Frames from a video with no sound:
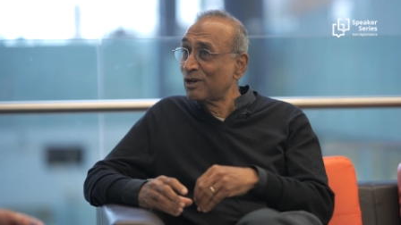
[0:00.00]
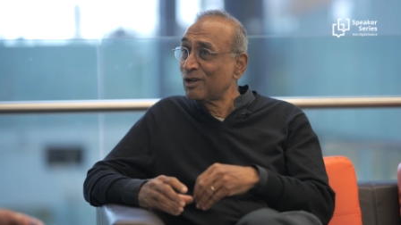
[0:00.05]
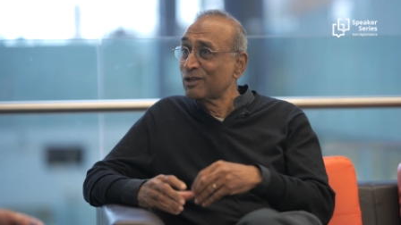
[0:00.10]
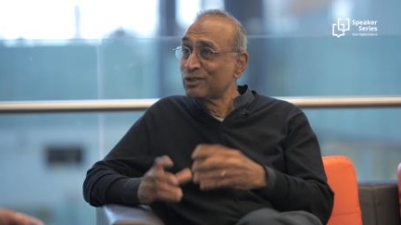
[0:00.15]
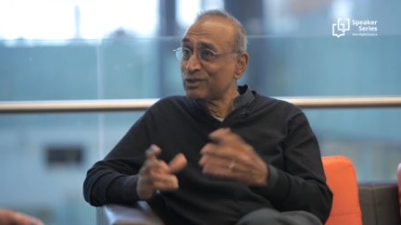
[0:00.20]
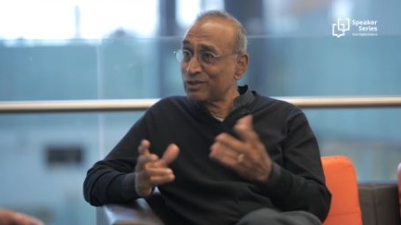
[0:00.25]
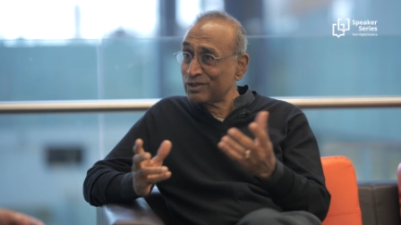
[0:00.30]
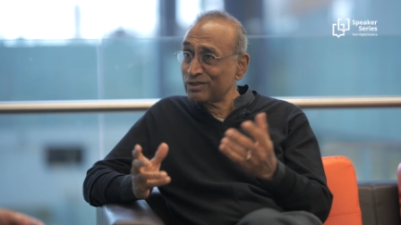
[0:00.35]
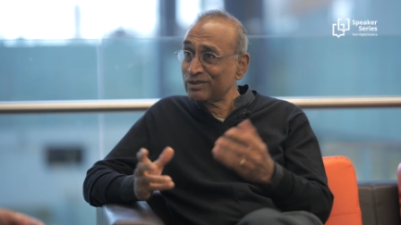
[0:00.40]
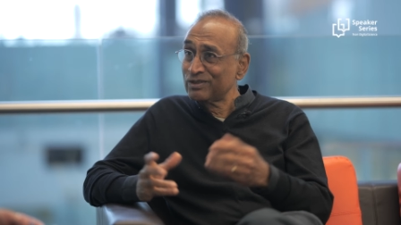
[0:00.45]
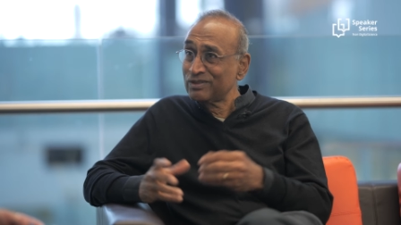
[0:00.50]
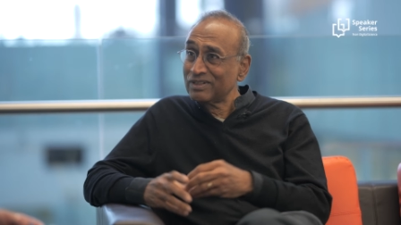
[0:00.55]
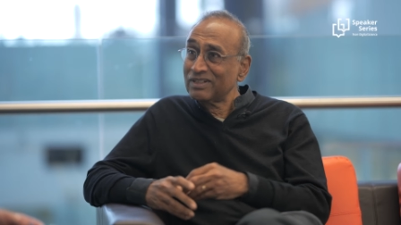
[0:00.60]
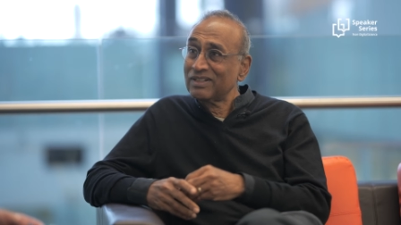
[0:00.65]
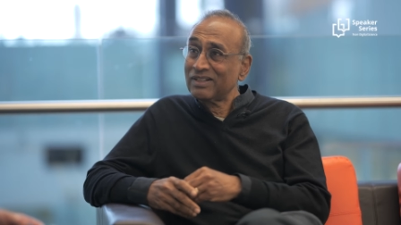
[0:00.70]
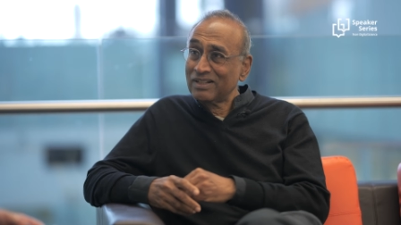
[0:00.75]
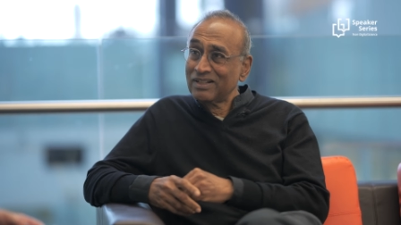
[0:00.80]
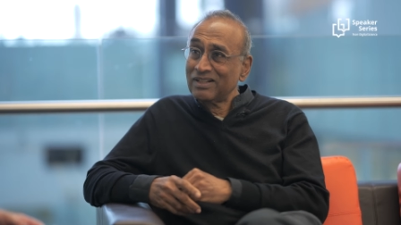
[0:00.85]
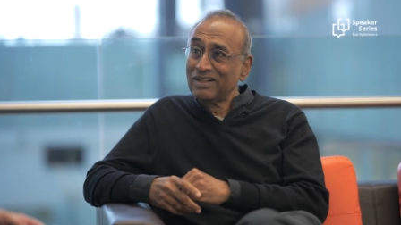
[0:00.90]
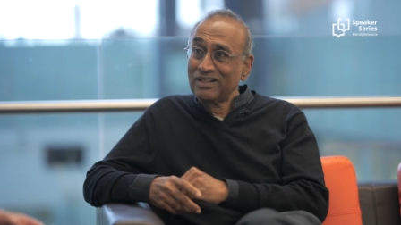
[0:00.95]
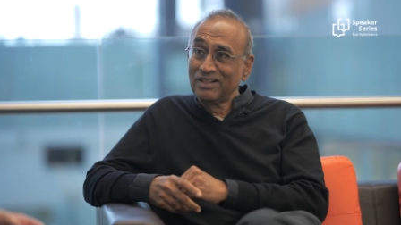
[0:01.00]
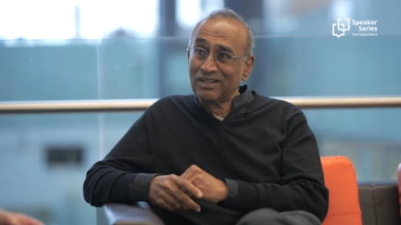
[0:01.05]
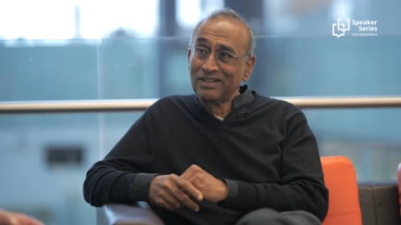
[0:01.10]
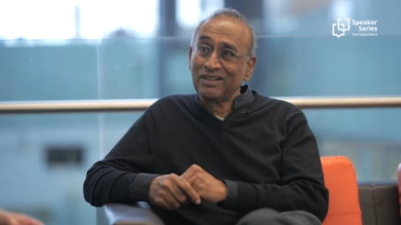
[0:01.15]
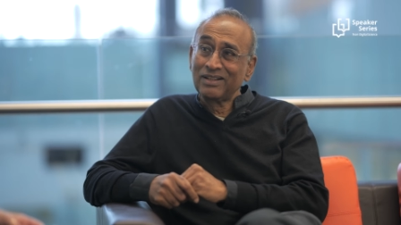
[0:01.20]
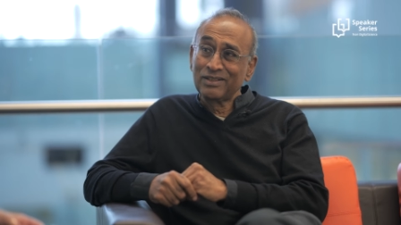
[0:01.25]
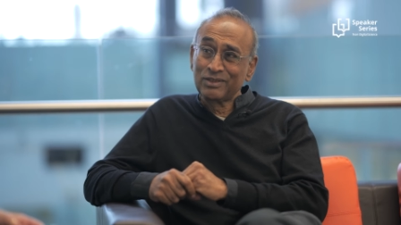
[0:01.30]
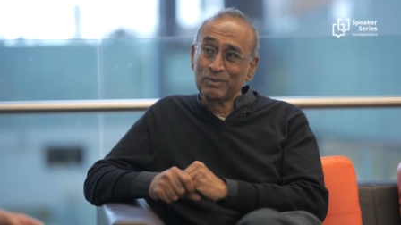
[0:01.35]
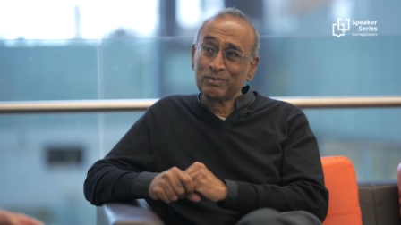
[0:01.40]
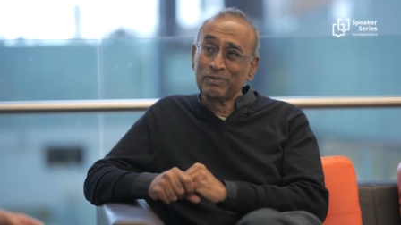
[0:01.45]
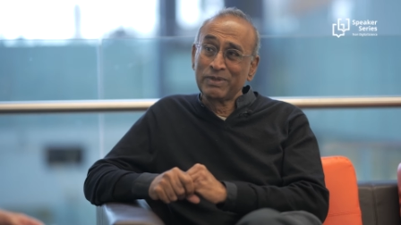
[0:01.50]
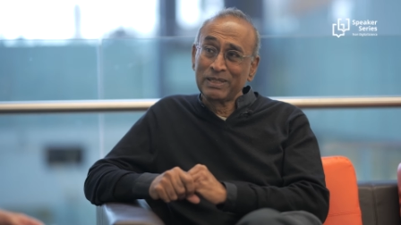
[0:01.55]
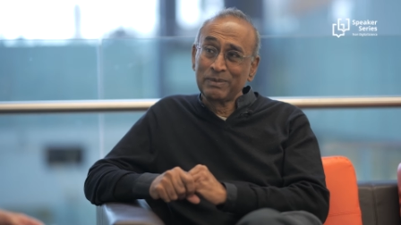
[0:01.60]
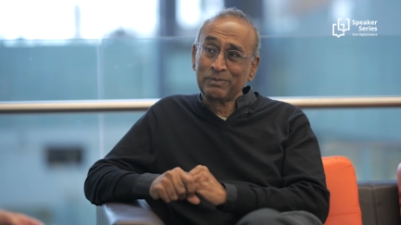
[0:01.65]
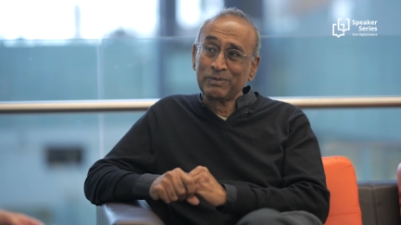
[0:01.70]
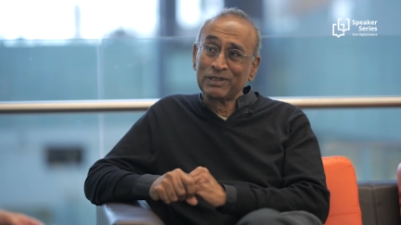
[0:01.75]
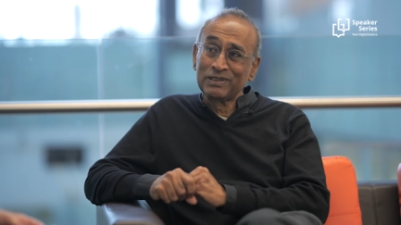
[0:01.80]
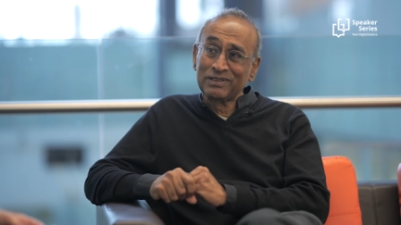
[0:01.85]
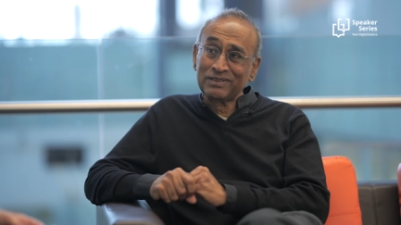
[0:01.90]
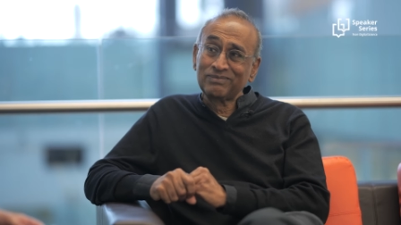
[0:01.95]
gone to mm. uh, other
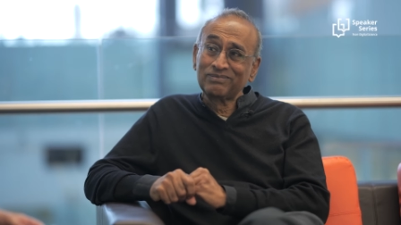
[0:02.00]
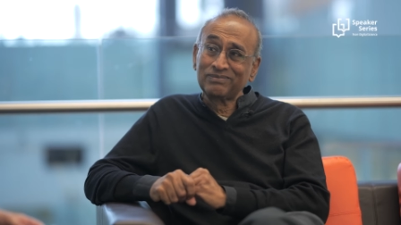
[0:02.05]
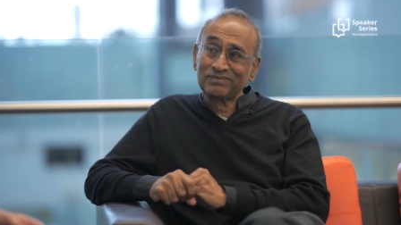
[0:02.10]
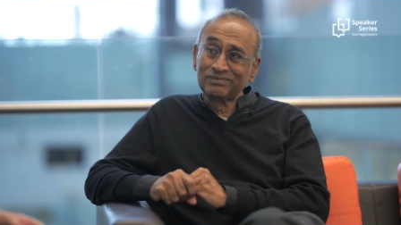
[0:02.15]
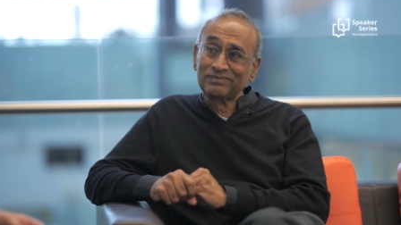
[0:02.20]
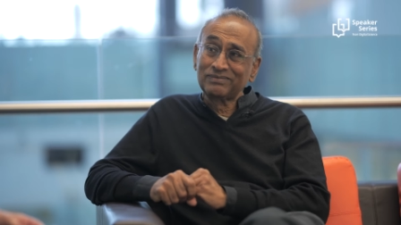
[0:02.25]
people.